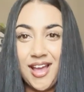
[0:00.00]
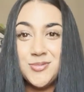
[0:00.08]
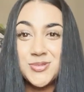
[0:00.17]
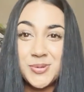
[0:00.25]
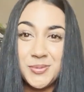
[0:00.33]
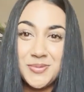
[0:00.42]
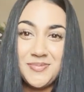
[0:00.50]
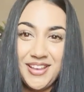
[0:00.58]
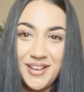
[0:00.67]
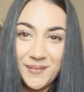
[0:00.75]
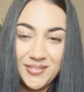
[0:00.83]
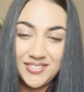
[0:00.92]
I was going to
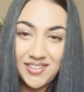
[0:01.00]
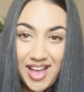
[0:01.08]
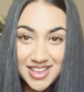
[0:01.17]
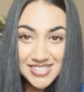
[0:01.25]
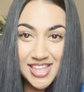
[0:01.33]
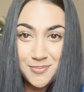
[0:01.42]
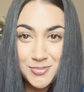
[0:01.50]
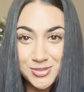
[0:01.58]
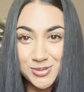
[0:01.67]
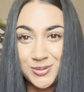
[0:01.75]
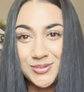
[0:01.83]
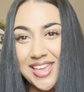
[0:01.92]
be on the last
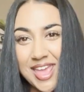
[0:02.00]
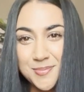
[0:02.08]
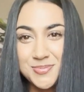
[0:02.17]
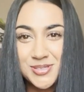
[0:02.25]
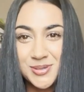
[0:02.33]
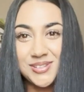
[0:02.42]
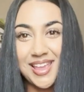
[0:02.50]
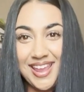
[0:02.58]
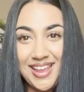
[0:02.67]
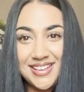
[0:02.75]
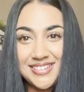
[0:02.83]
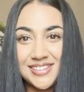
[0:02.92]
episode, episode
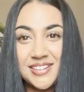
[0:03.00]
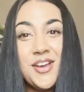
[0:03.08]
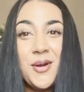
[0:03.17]
8,